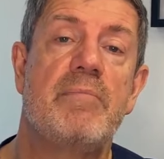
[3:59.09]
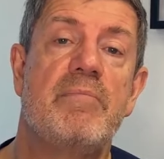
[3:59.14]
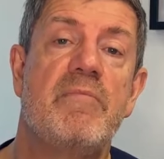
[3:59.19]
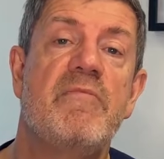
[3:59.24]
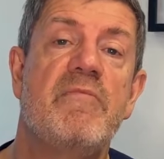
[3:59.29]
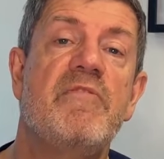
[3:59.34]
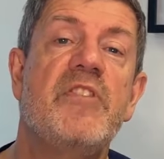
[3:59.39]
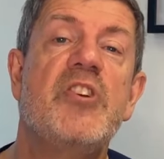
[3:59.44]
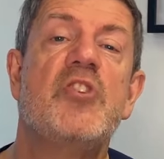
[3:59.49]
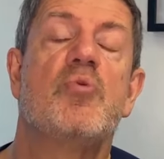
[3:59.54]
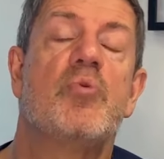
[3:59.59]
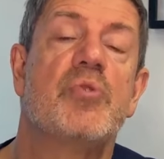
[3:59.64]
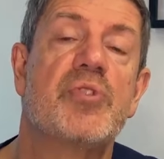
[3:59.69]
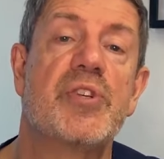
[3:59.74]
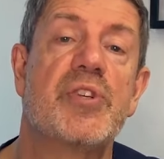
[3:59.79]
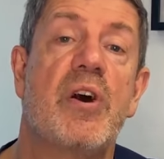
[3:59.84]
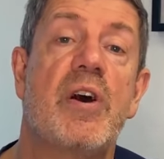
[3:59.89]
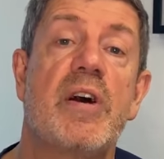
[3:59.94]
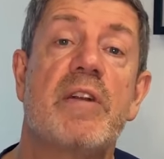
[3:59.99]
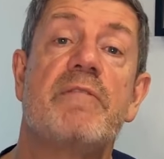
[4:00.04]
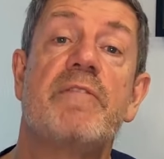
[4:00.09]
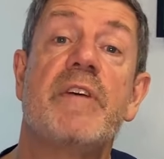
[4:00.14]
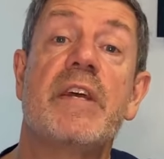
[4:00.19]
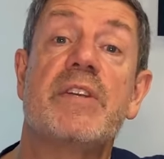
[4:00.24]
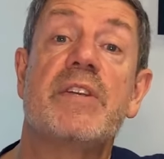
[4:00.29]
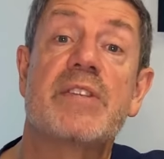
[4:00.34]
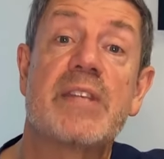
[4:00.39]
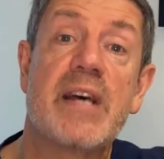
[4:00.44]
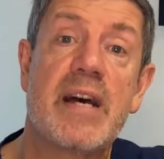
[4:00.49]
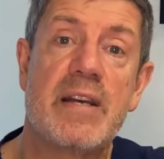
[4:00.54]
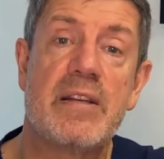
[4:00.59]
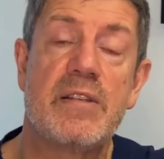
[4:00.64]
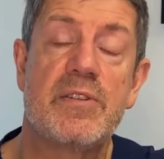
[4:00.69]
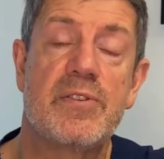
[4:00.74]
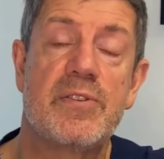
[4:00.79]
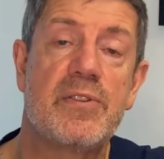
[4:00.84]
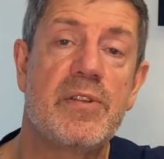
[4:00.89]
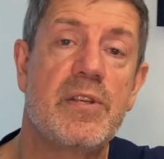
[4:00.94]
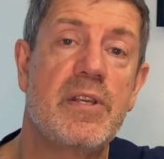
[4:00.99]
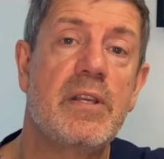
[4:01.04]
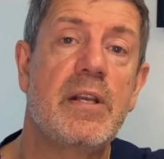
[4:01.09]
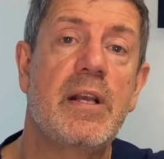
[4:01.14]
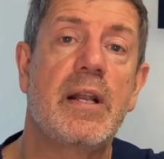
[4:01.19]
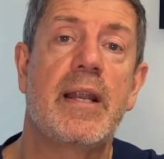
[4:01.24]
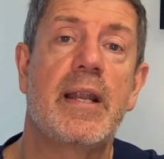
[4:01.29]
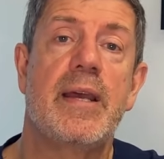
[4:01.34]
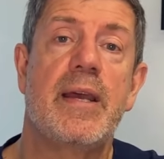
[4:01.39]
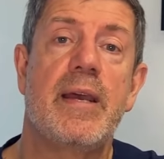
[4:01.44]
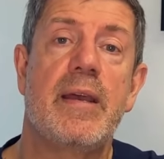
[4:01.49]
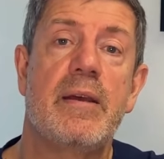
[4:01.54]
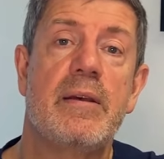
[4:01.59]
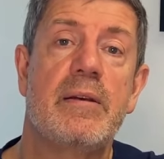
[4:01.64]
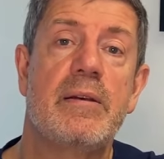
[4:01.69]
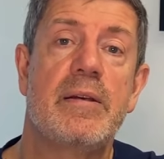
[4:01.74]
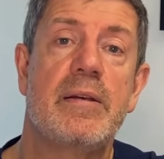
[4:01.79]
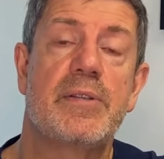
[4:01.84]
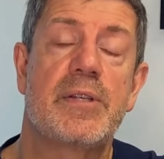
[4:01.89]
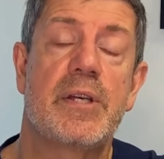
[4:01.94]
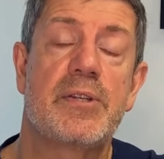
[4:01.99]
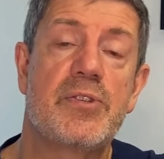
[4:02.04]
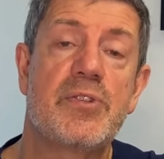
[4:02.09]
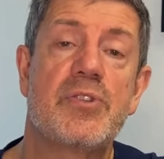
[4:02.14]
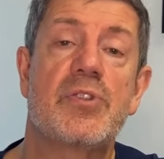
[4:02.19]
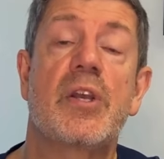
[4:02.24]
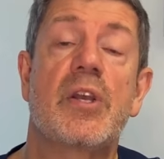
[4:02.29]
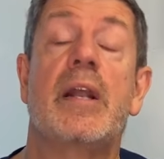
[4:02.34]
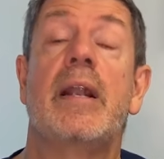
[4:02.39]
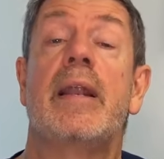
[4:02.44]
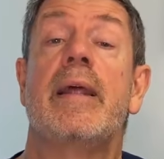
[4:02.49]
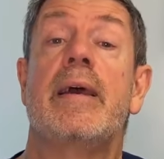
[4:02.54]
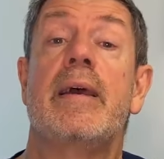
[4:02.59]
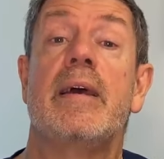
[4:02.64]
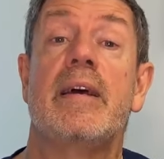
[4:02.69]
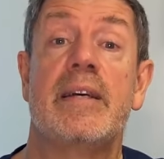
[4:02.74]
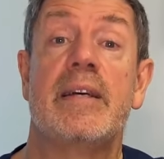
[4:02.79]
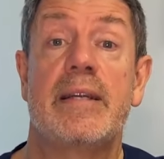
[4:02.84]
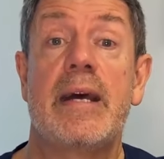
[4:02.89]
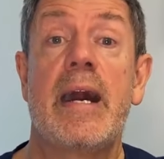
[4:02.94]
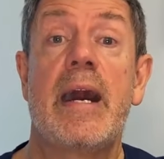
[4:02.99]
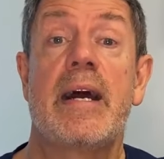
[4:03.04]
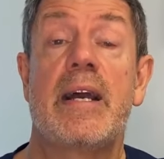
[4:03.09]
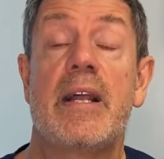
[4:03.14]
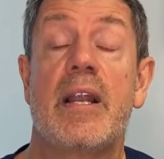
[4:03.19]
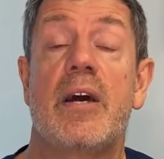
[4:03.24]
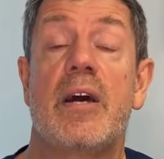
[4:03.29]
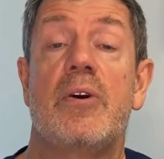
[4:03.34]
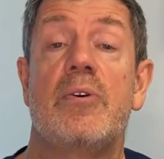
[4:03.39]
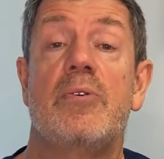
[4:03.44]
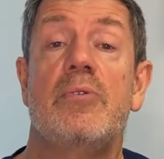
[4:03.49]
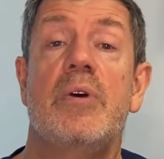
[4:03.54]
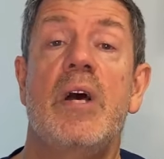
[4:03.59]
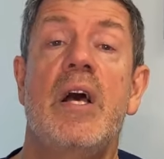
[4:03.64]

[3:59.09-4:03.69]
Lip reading: visual side effects, such as the glare and halo,